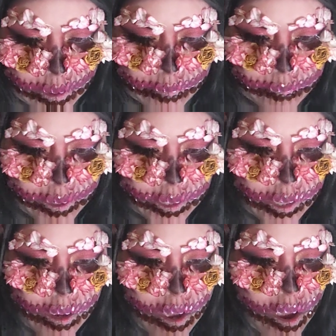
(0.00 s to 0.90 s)

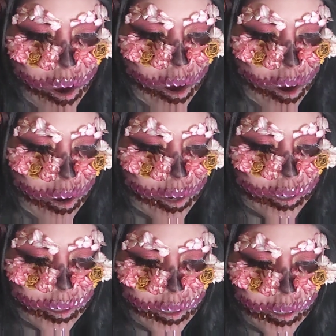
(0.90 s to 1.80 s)
already
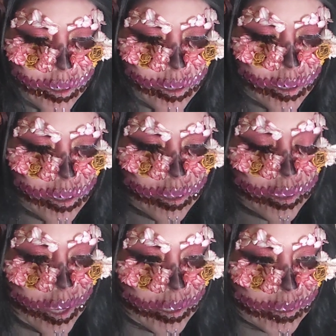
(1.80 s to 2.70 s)
on.
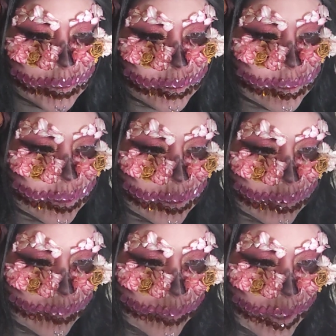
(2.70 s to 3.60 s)
That is
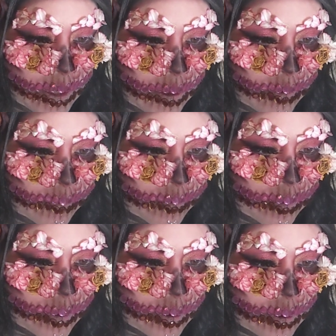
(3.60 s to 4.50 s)
just waiting
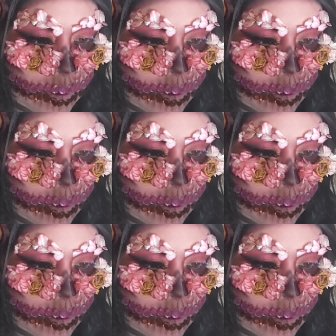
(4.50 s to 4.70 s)
for